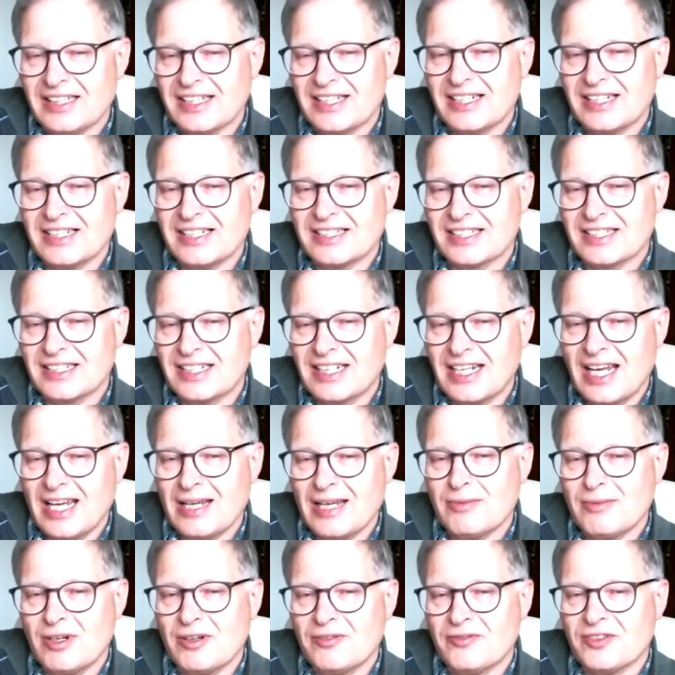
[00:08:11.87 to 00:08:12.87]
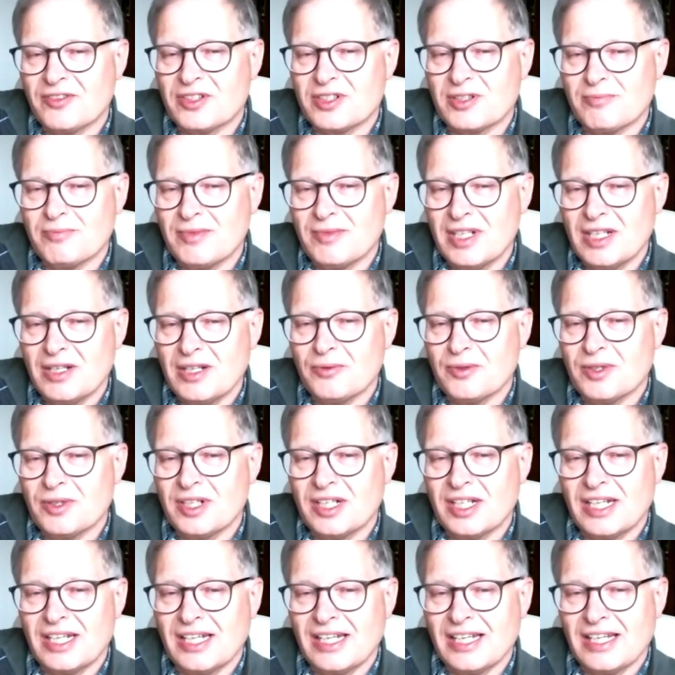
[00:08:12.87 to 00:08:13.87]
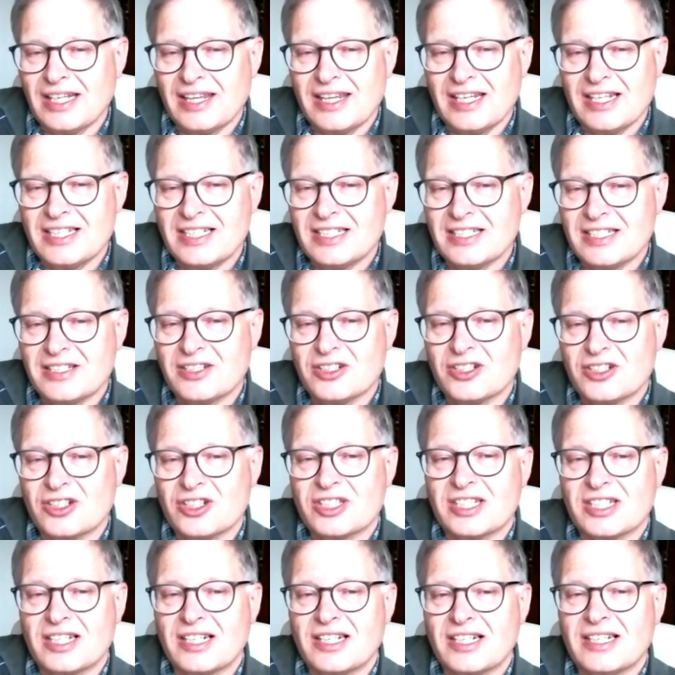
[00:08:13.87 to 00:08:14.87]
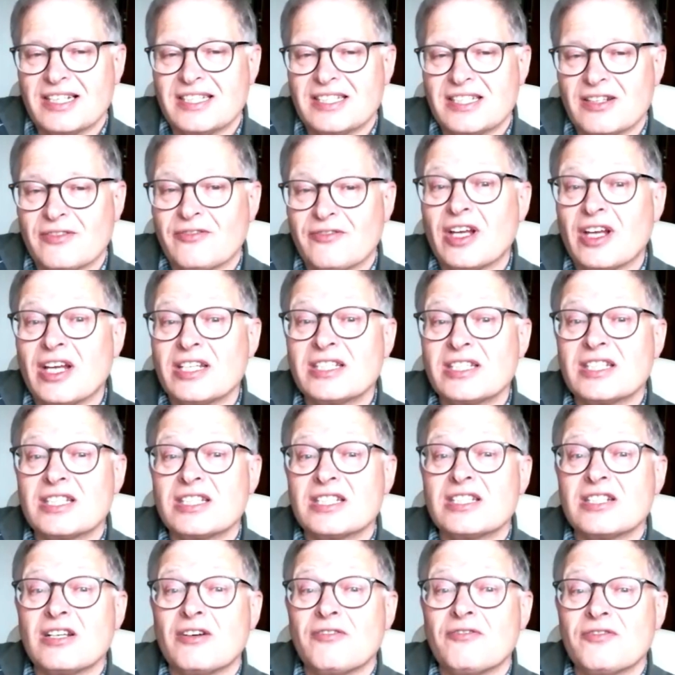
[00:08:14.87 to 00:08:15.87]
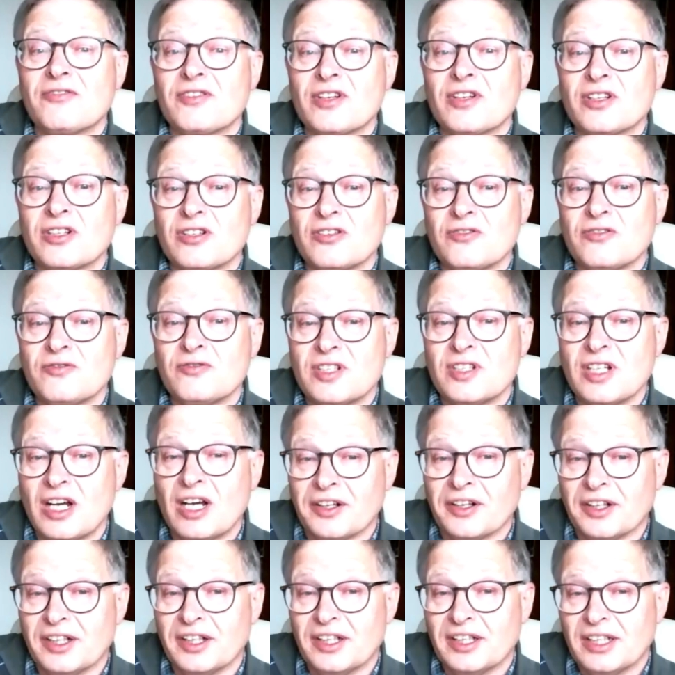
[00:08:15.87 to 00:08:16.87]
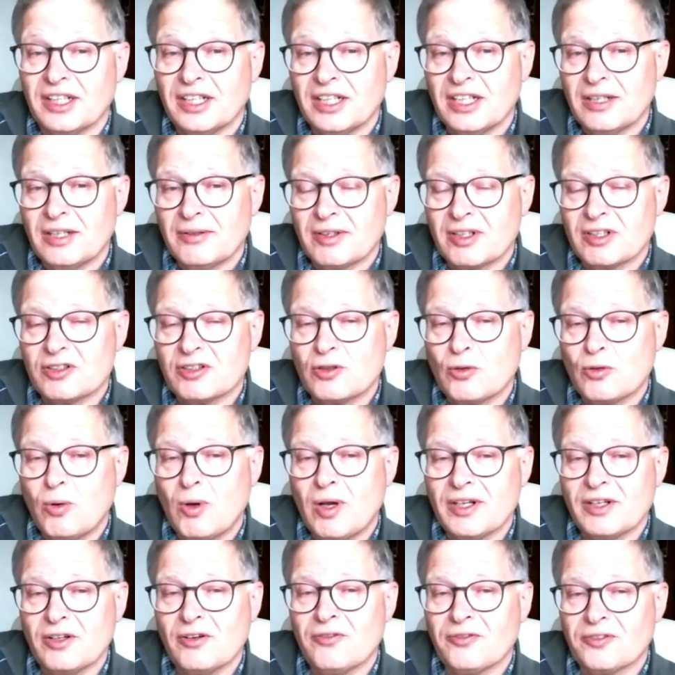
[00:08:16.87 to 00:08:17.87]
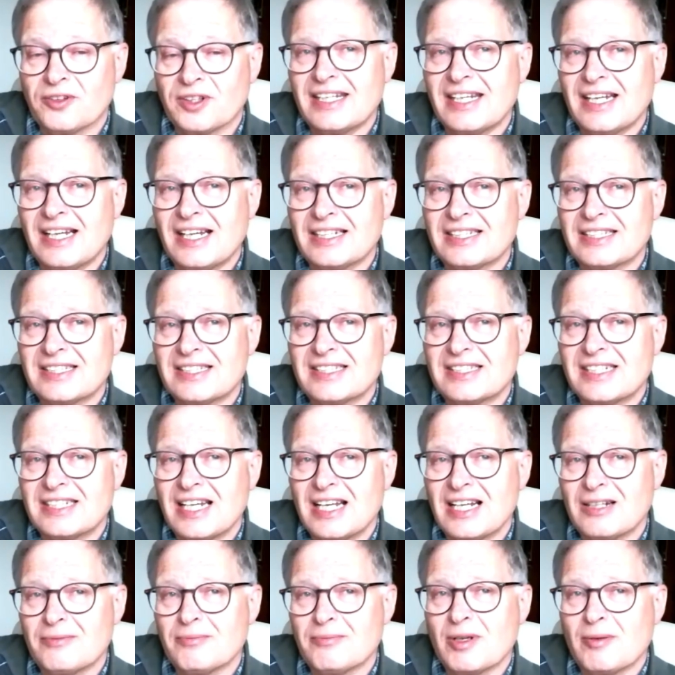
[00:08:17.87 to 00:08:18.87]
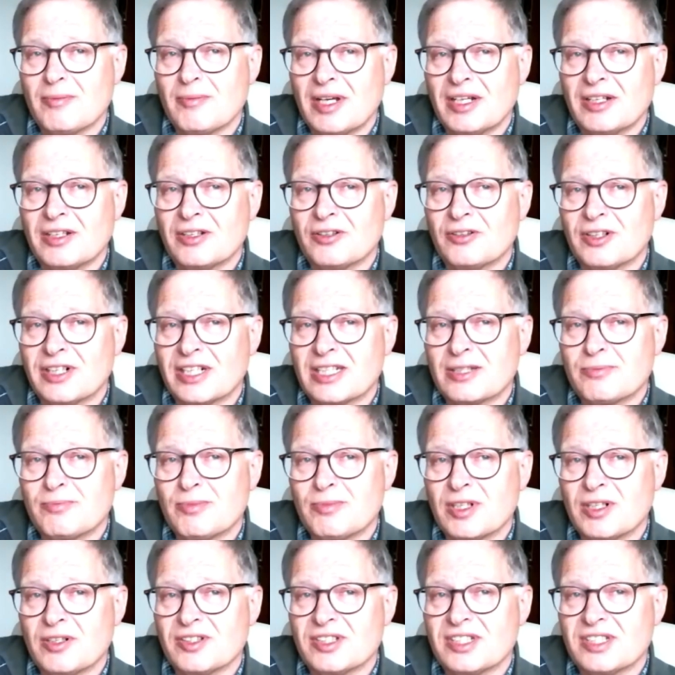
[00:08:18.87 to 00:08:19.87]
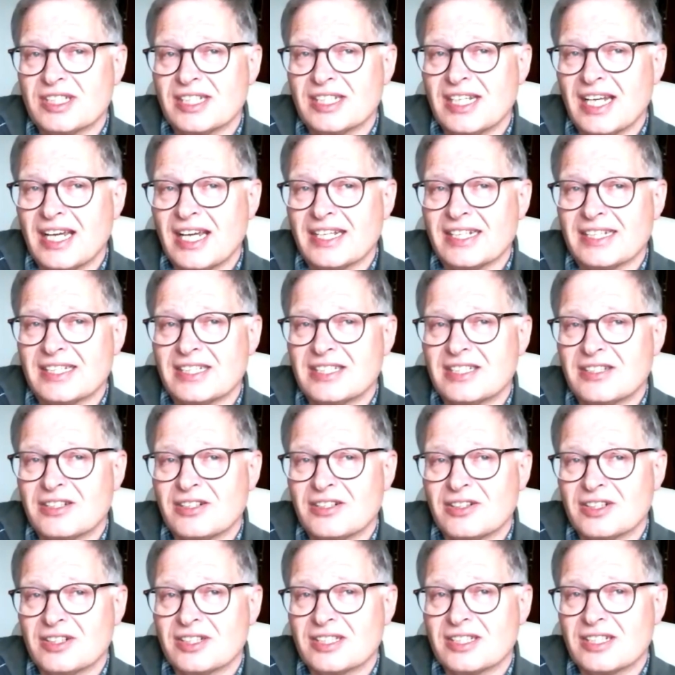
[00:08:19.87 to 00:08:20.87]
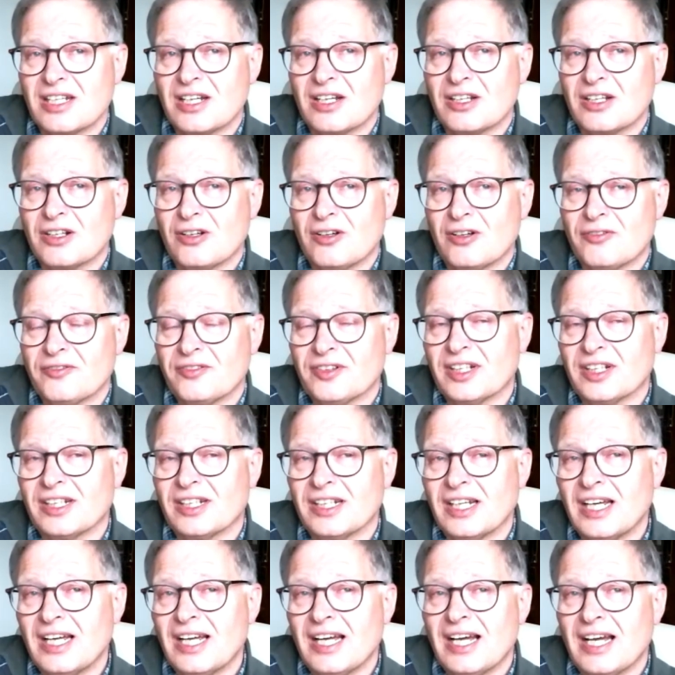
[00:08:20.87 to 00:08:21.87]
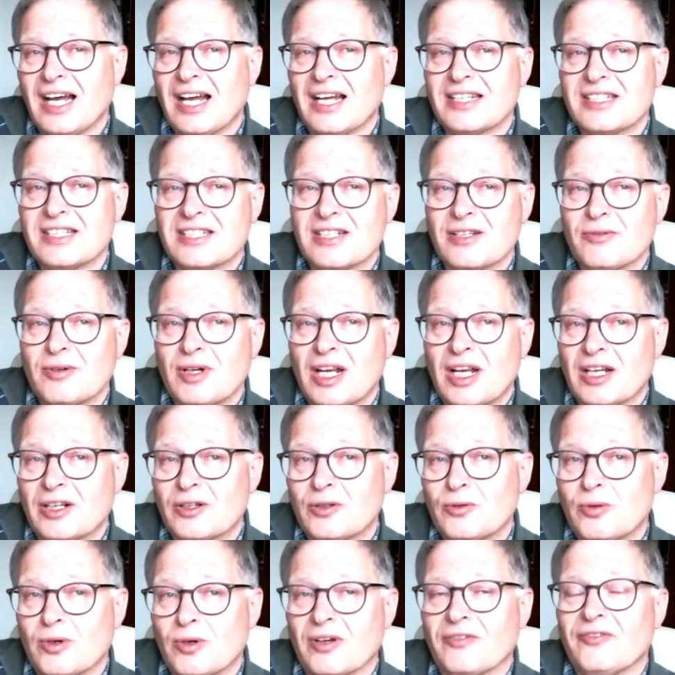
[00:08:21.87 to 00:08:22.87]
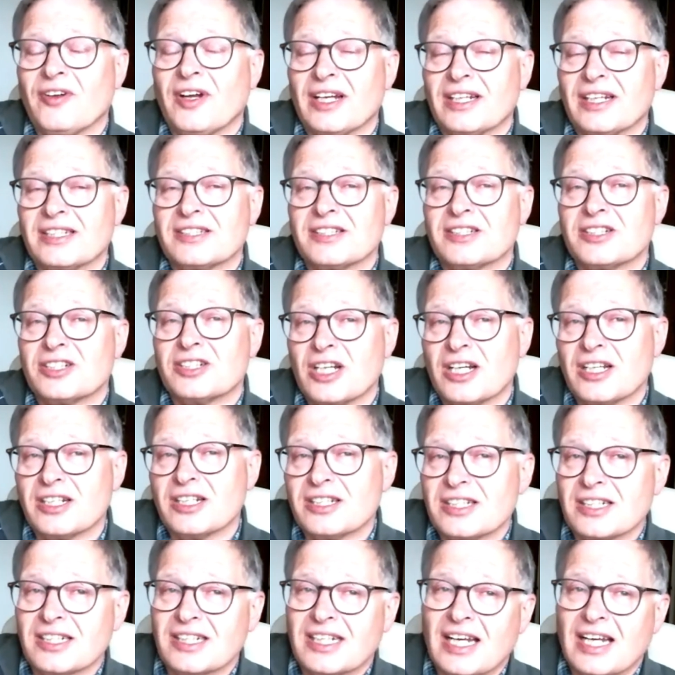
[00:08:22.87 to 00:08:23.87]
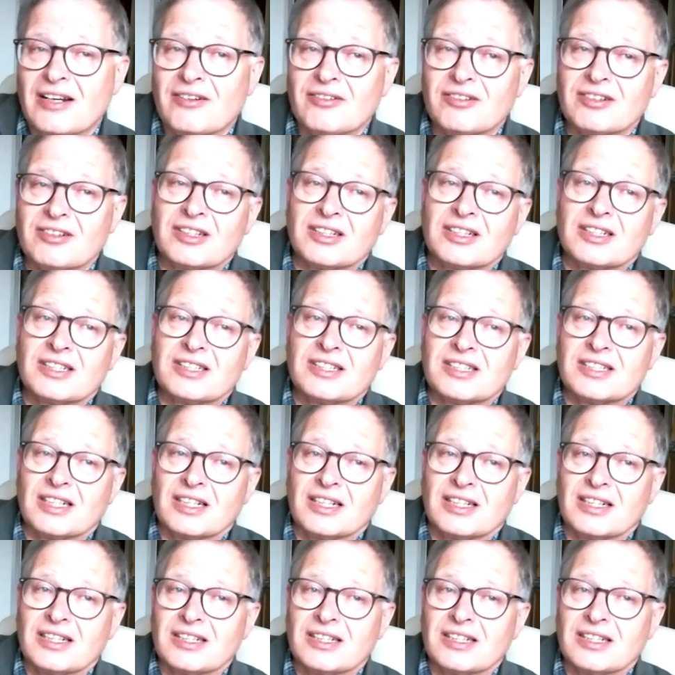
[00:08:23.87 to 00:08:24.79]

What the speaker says: the things that came over to me were, this isn't just a list of stuff that you've done. Because quite often that, tell me about your experience to date. You can start off and I'd say, well, I qualified as a chartered accountant.